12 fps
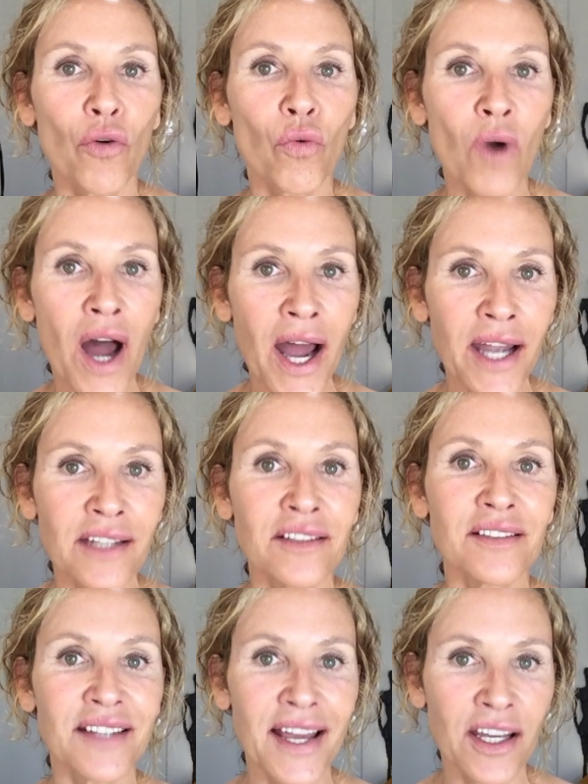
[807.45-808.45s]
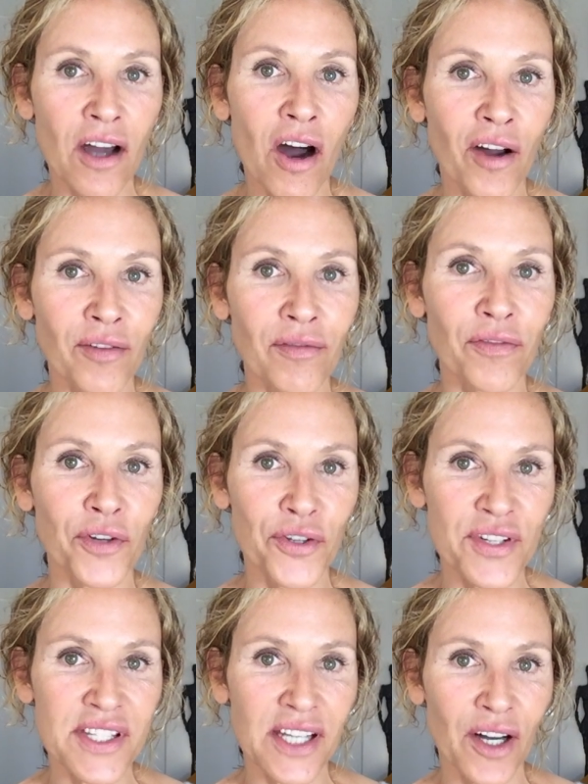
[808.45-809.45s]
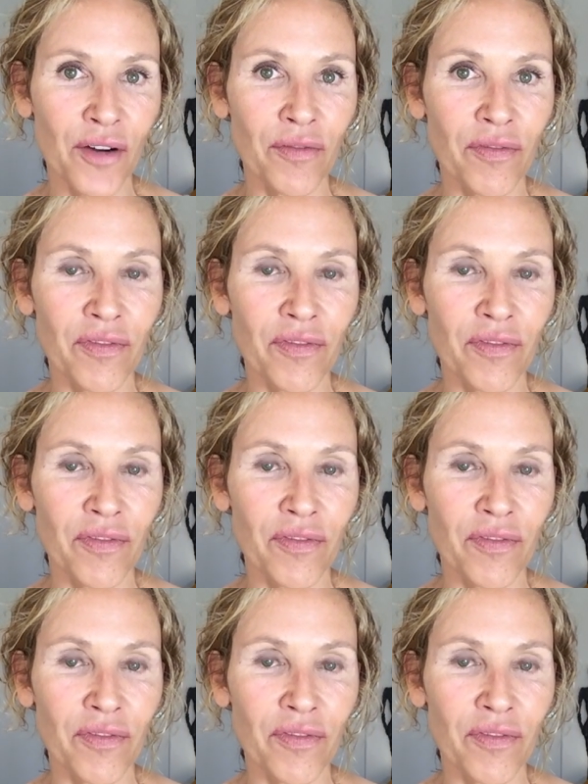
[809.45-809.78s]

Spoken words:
ride to take on for yourself.